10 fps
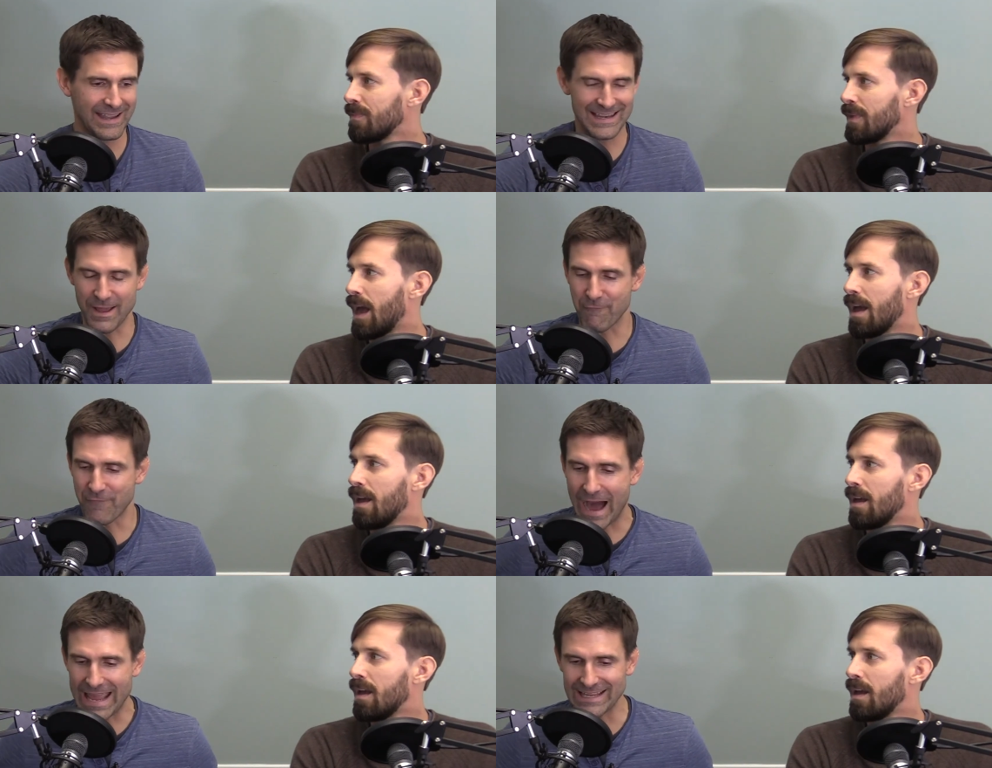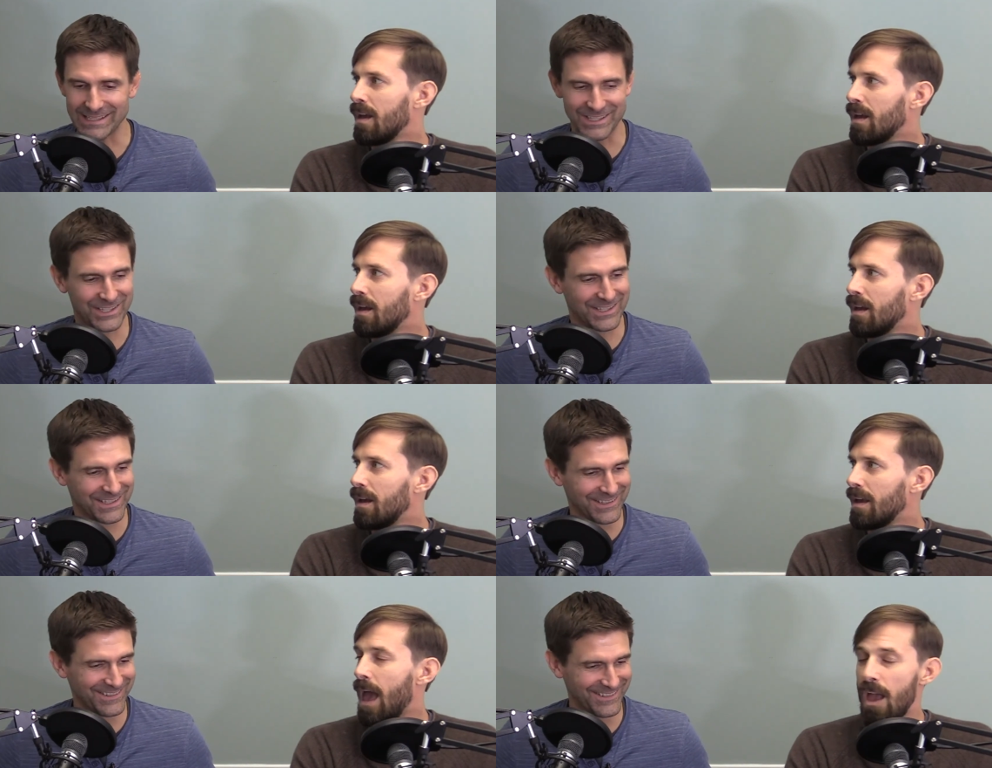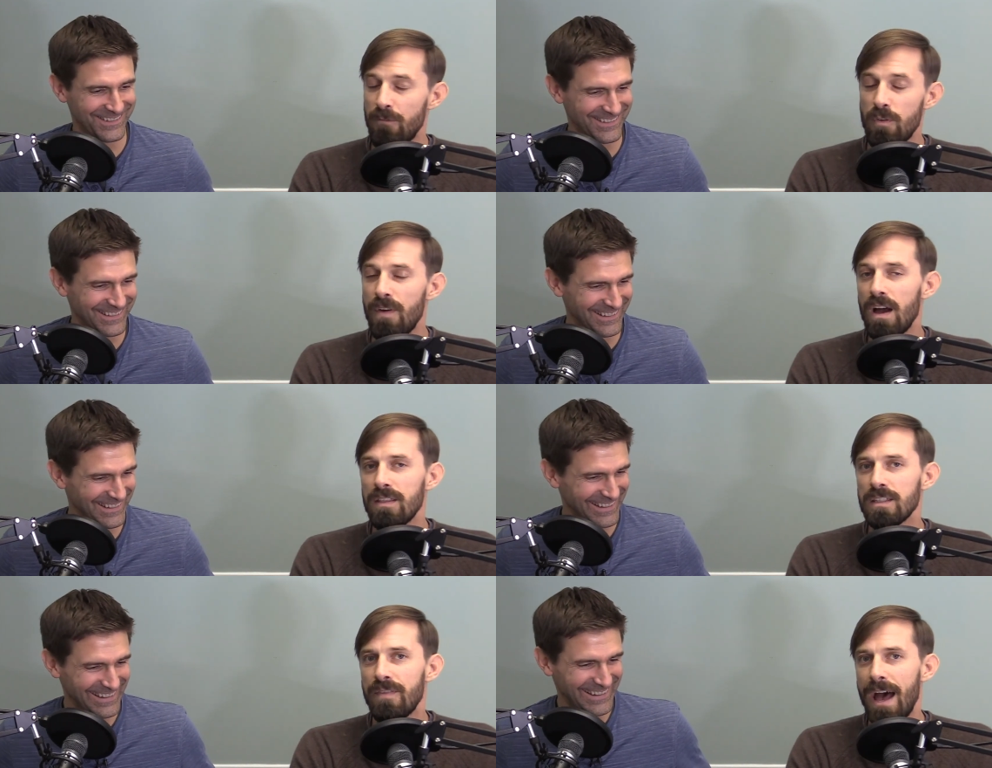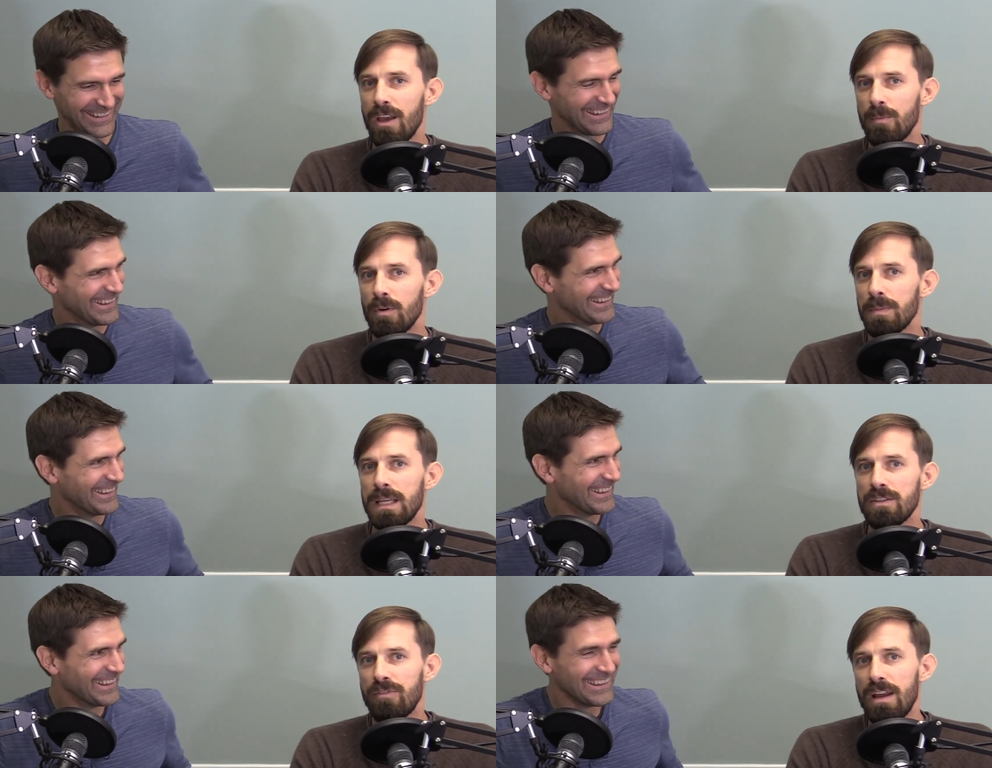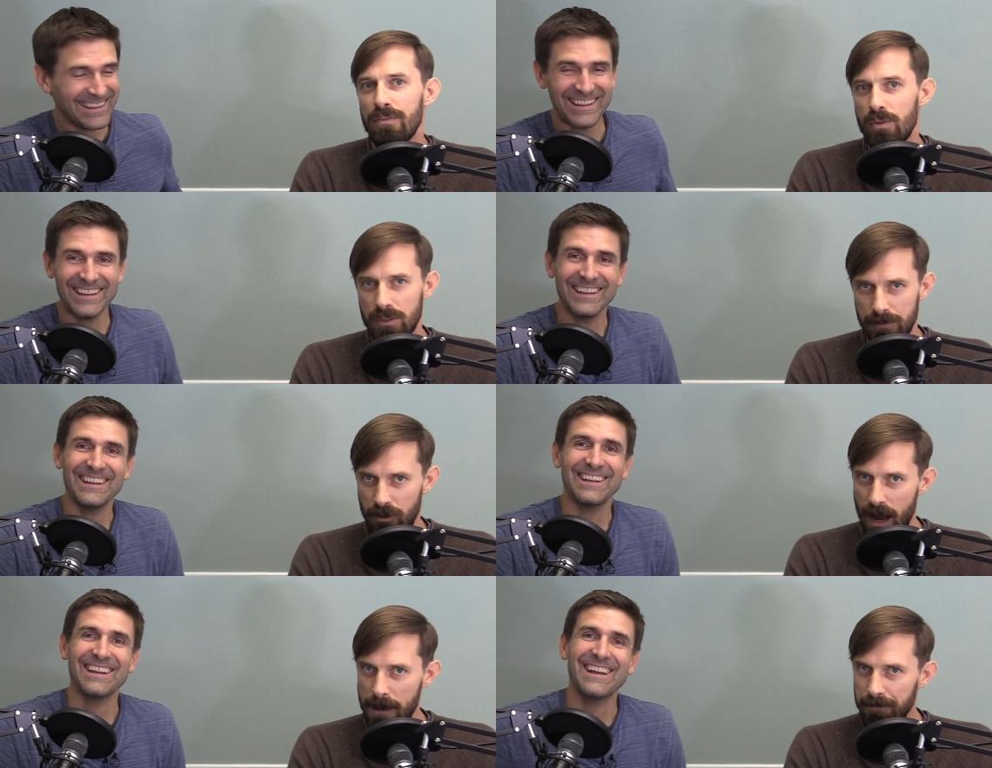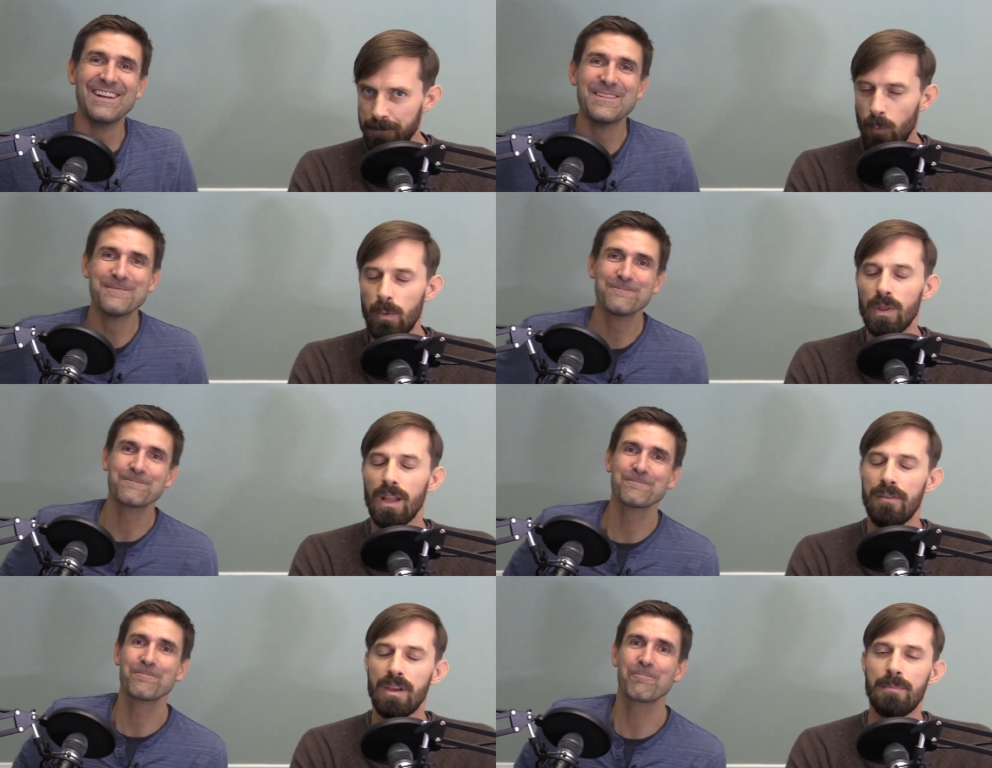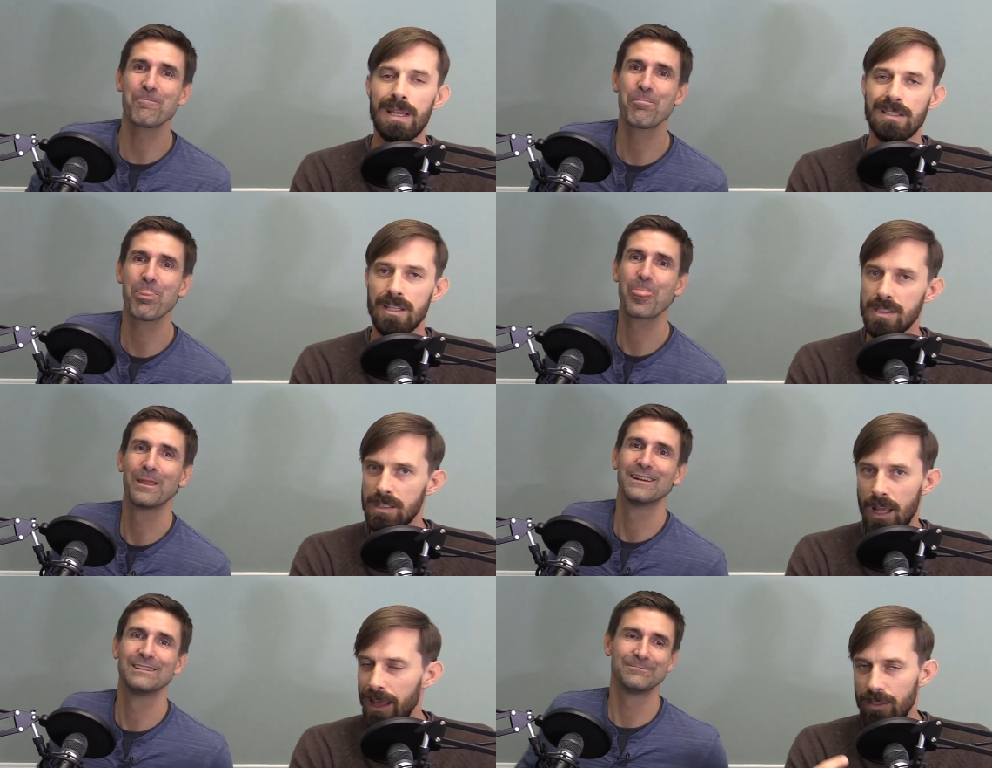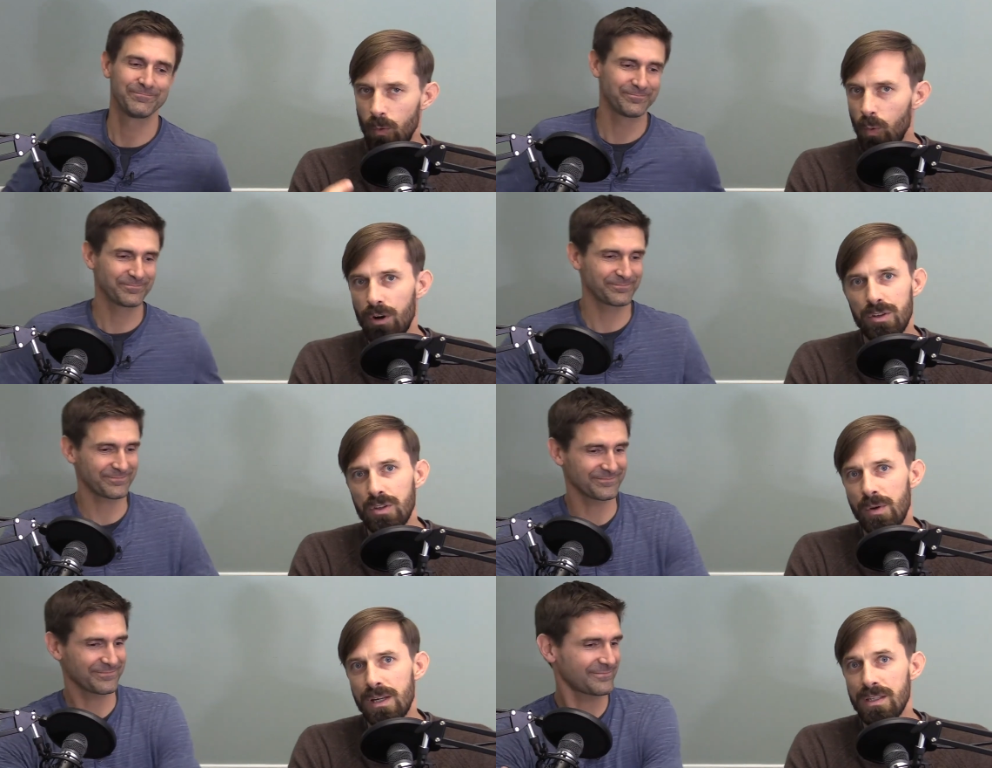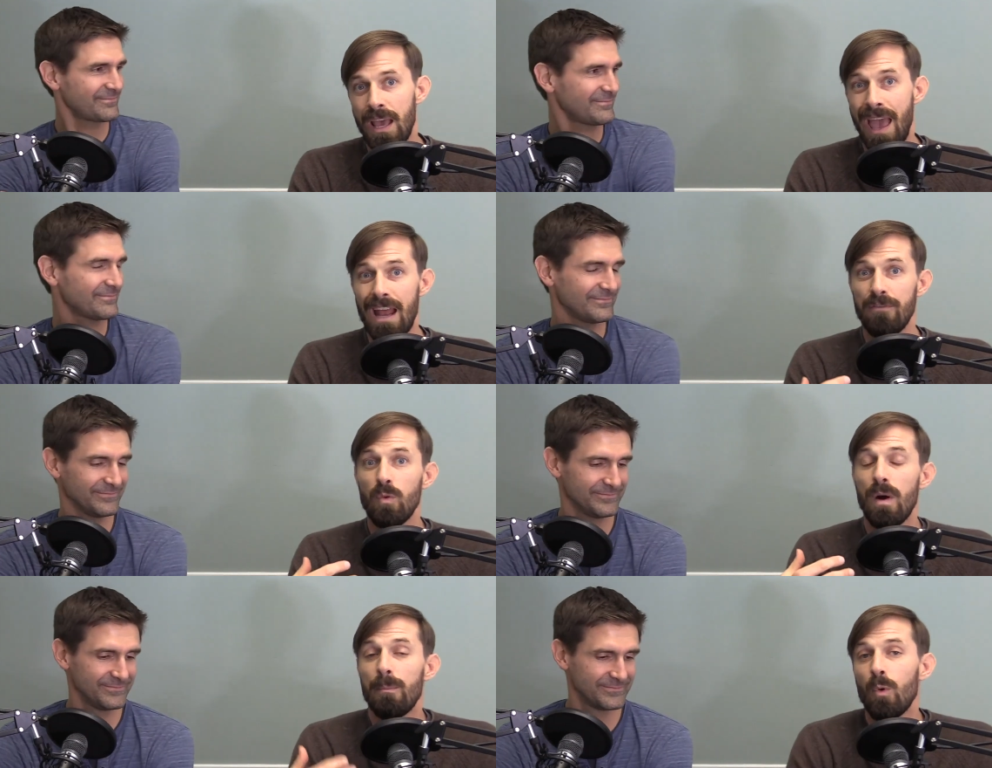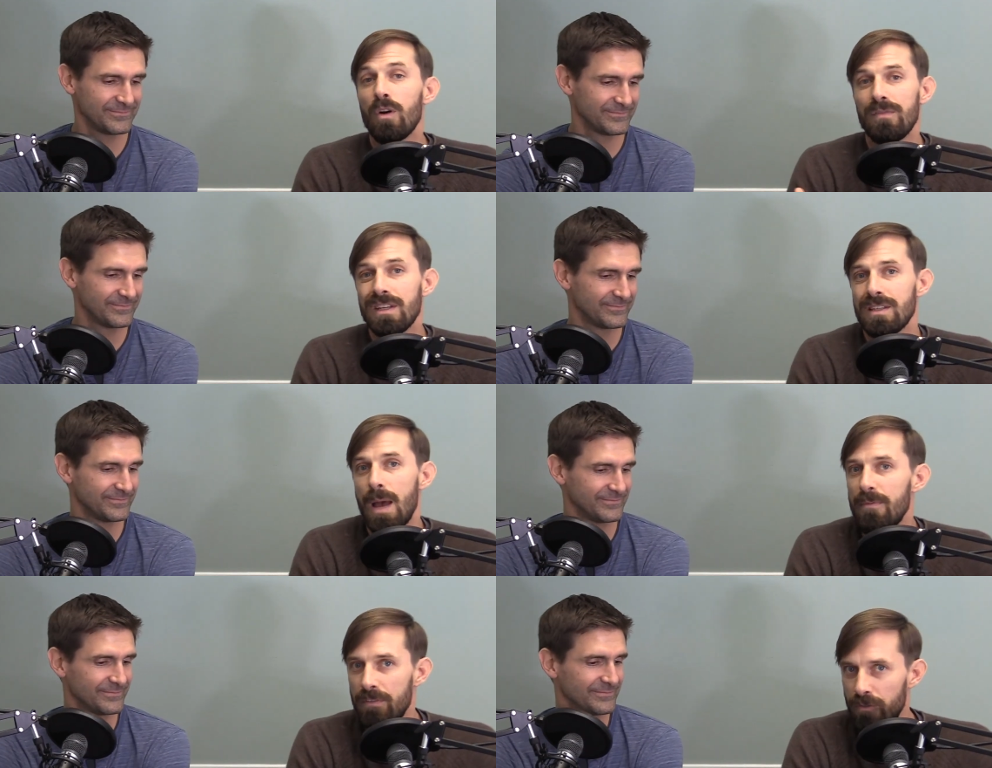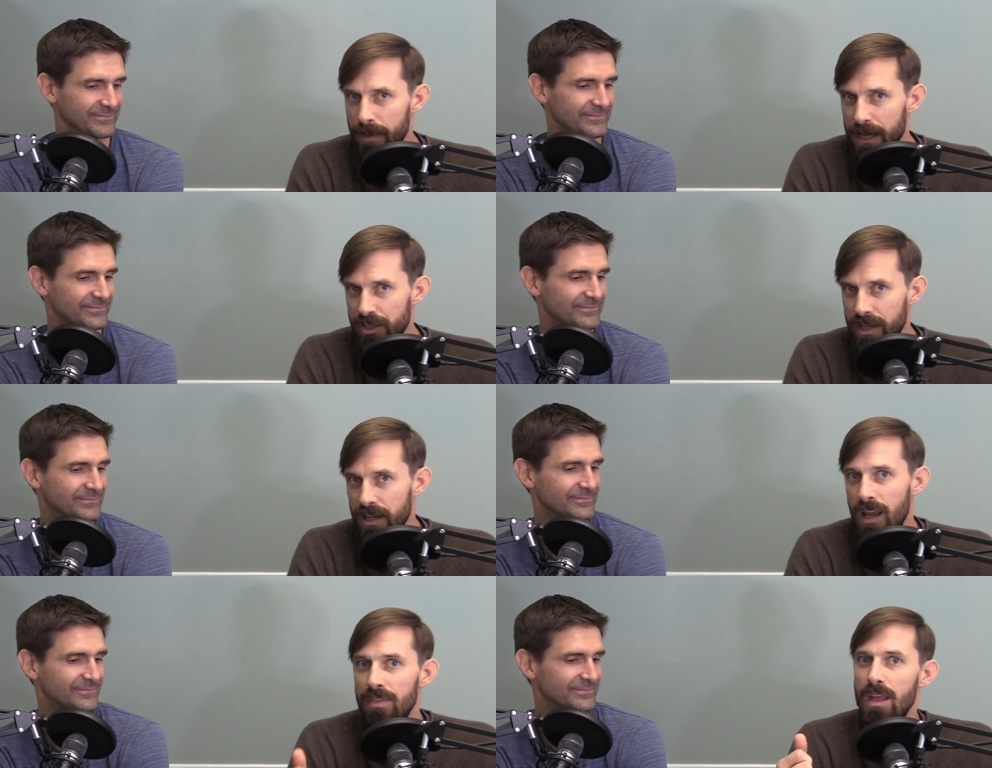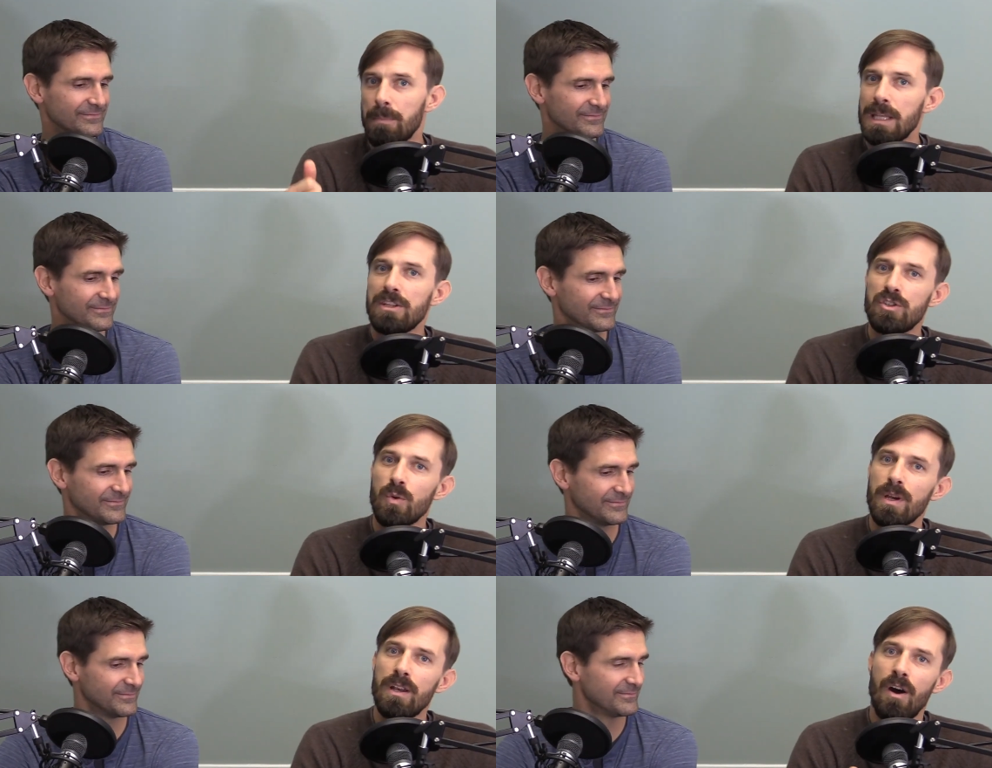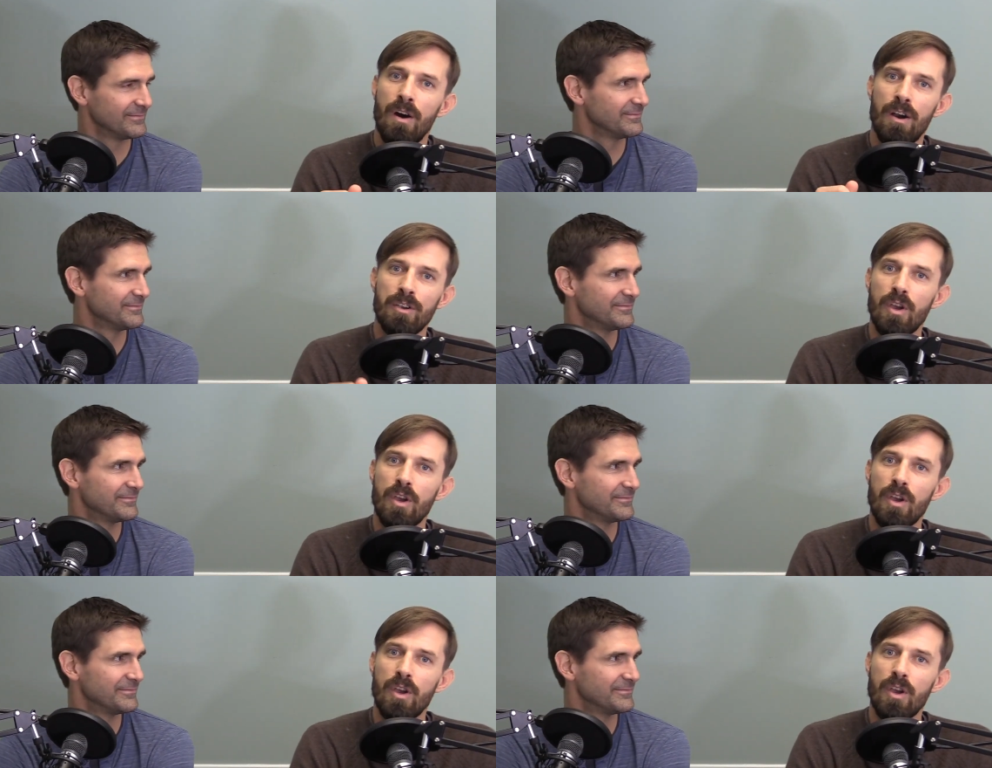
Speaker 1: in yeah. defiance. Yeah. If you found this valuable, please rate, review, and subscribe. We would love it. It means the, like the world to us. And if you want more of this type of information, then please join our